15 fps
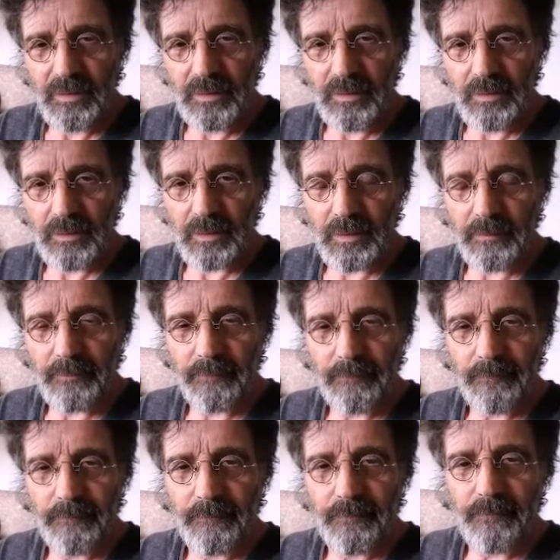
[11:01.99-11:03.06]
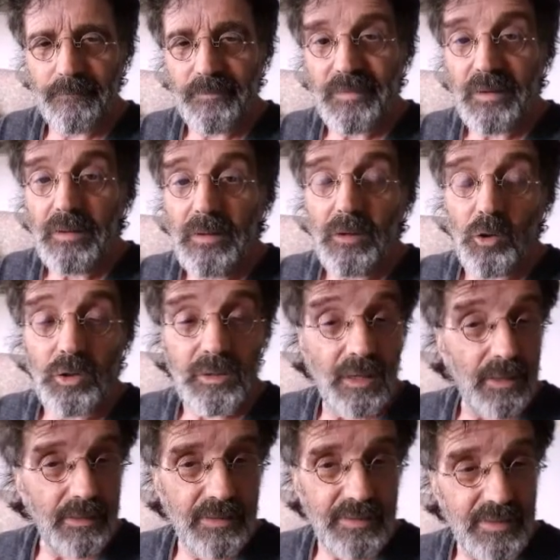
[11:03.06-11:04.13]
death, anywhere
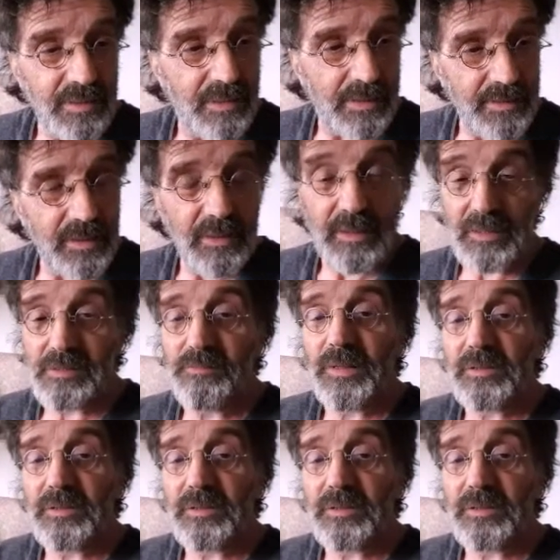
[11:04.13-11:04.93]
almost all negative.